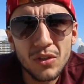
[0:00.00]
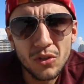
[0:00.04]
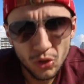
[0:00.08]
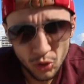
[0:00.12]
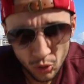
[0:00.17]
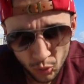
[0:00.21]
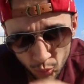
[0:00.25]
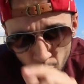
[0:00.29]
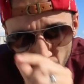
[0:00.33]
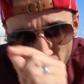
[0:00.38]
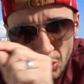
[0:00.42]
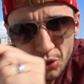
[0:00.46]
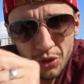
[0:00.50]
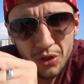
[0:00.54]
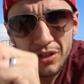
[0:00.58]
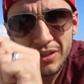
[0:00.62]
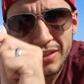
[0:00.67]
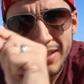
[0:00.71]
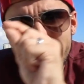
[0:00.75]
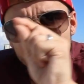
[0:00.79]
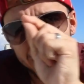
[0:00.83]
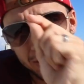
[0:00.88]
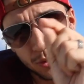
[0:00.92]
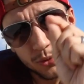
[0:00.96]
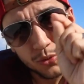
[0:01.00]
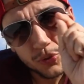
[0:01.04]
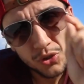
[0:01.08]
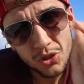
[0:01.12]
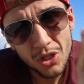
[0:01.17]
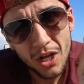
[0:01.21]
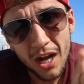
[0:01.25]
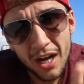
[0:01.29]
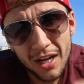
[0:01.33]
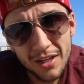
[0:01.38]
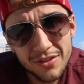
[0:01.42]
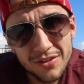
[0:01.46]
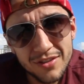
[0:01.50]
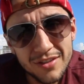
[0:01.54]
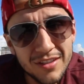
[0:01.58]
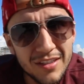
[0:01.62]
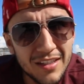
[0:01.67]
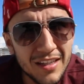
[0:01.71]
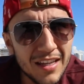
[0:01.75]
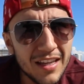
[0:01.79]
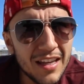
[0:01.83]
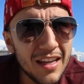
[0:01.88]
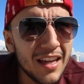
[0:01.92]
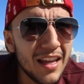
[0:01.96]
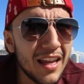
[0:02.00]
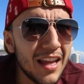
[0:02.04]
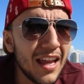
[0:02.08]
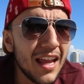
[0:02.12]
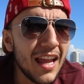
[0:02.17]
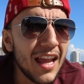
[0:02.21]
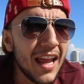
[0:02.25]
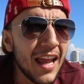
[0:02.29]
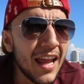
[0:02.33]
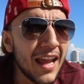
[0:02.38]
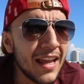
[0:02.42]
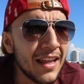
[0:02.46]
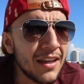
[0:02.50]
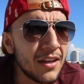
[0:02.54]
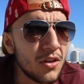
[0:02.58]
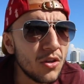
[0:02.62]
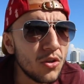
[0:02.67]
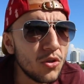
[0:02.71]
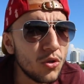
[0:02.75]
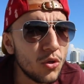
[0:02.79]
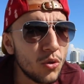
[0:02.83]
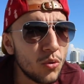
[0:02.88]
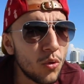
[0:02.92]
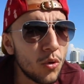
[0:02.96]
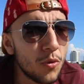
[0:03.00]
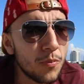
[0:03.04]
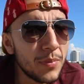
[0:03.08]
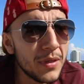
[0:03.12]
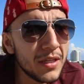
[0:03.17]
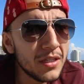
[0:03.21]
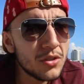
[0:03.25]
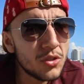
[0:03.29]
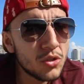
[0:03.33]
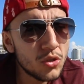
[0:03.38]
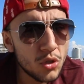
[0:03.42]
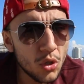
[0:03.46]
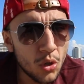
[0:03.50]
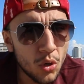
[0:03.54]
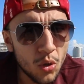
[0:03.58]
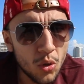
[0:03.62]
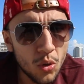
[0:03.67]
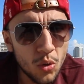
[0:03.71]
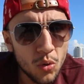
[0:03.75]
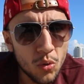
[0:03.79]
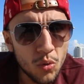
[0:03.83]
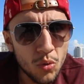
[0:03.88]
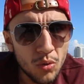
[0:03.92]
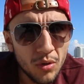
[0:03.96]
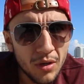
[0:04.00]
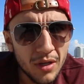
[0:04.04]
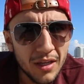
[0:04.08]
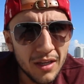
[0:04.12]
You will connect those dots, and you will be so